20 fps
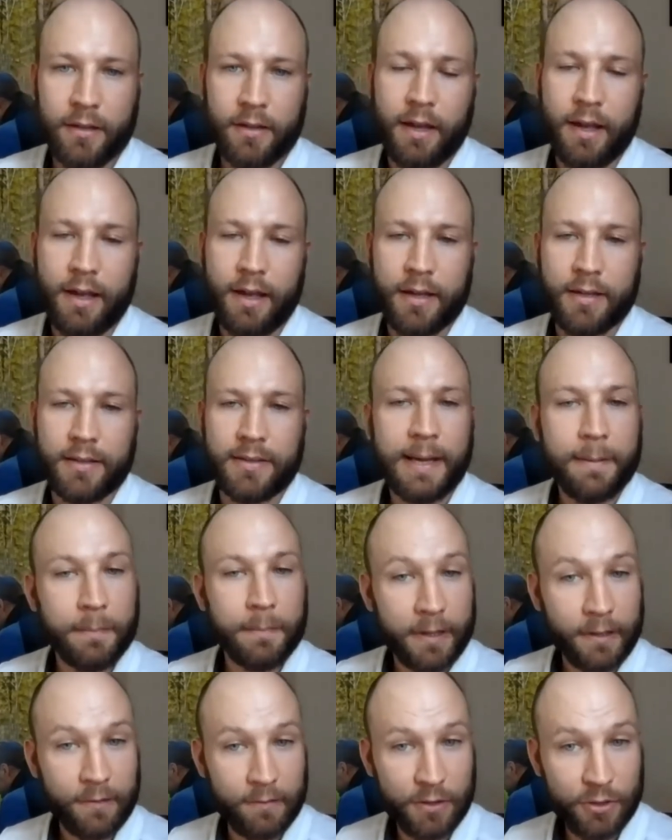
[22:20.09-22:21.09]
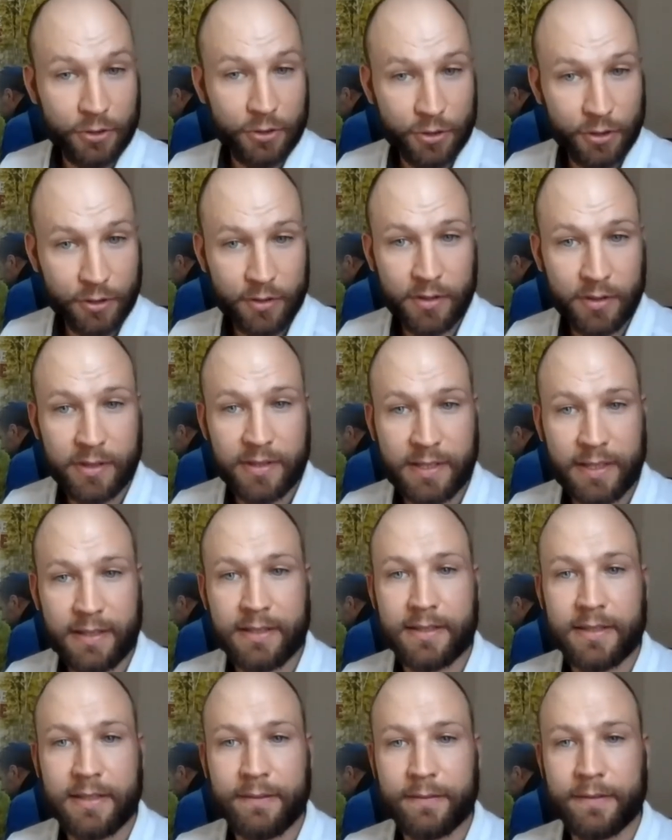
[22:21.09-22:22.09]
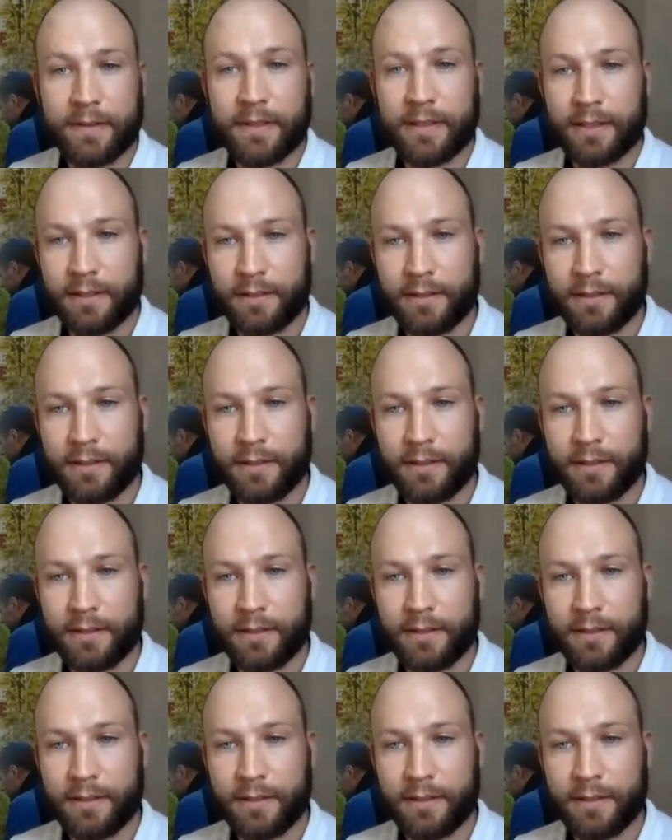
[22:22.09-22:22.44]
Damping reduces sensitivity,